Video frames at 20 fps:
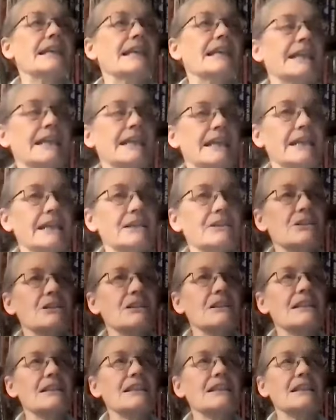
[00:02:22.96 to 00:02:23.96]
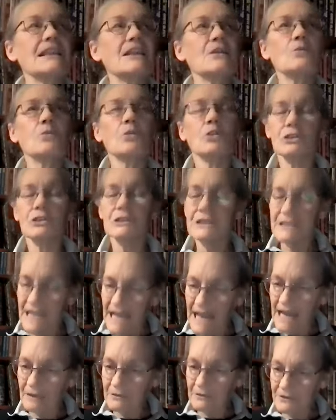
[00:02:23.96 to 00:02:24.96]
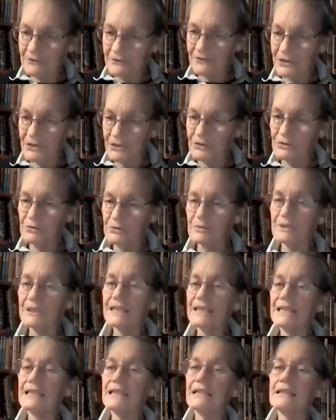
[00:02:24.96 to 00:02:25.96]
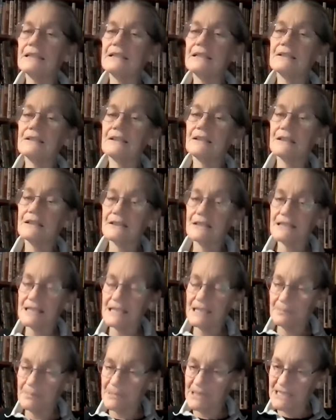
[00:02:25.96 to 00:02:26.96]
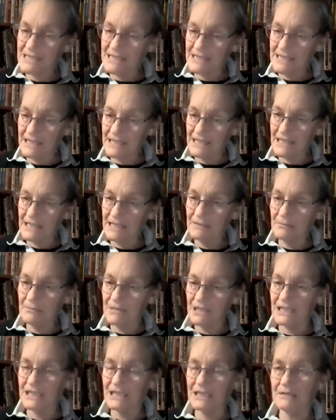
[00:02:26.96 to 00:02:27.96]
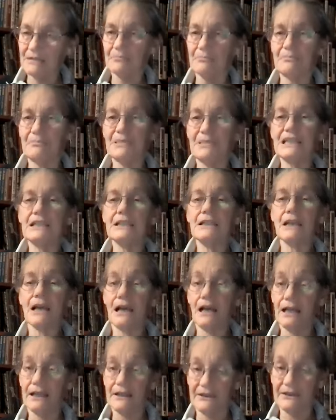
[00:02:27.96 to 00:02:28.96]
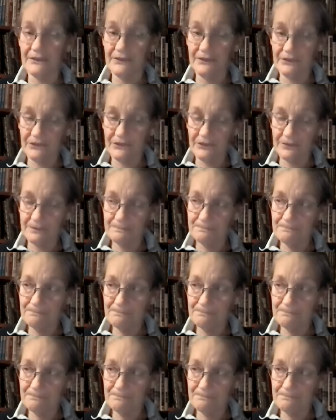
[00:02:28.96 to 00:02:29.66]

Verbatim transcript: and they were not reviewed in the CPC meeting because